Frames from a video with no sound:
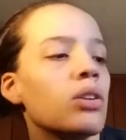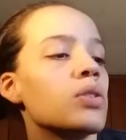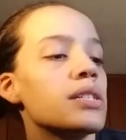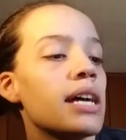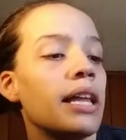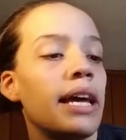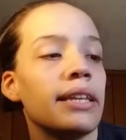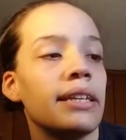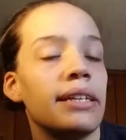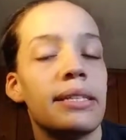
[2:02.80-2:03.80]
Of course, I
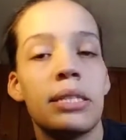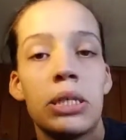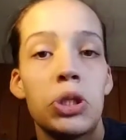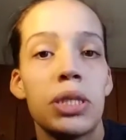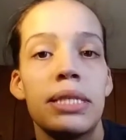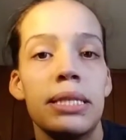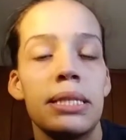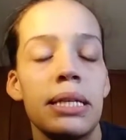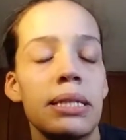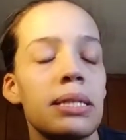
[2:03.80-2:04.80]
like the citrusy
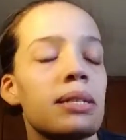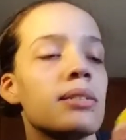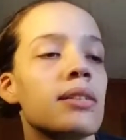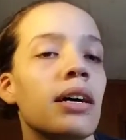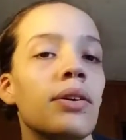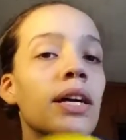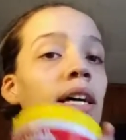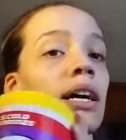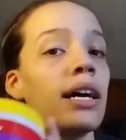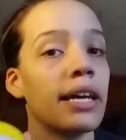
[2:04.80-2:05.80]
scent, so
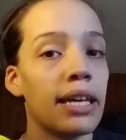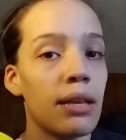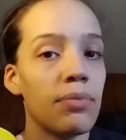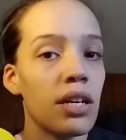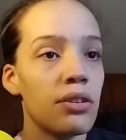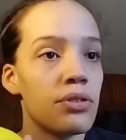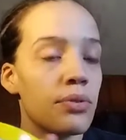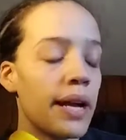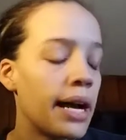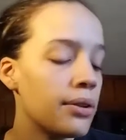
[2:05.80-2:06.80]
I keep those
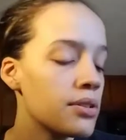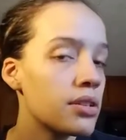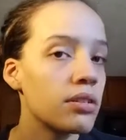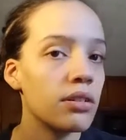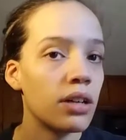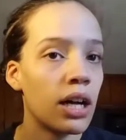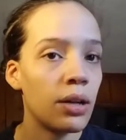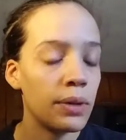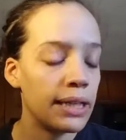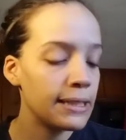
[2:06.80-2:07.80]
around,
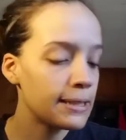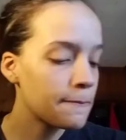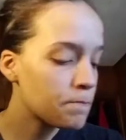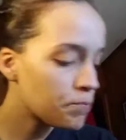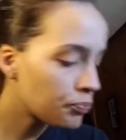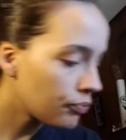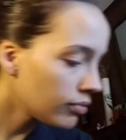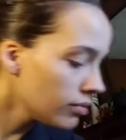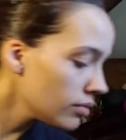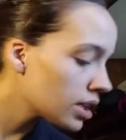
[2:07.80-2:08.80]
always.
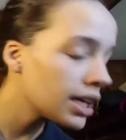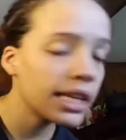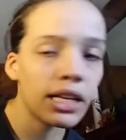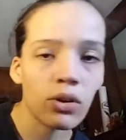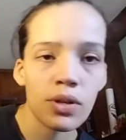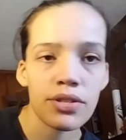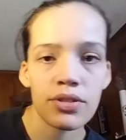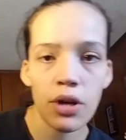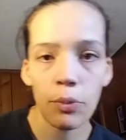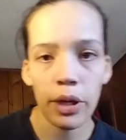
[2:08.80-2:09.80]
And then, of course,
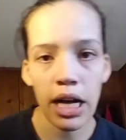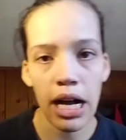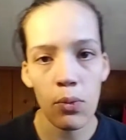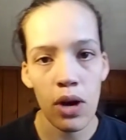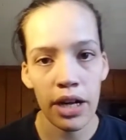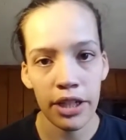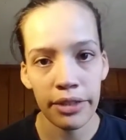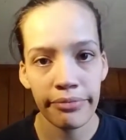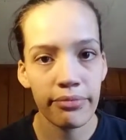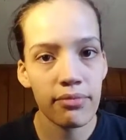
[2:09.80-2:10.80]
soap and hot
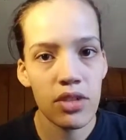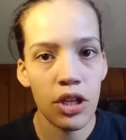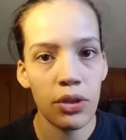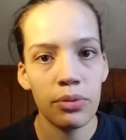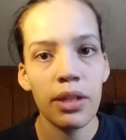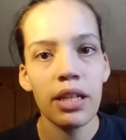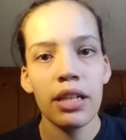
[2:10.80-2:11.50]
water, too.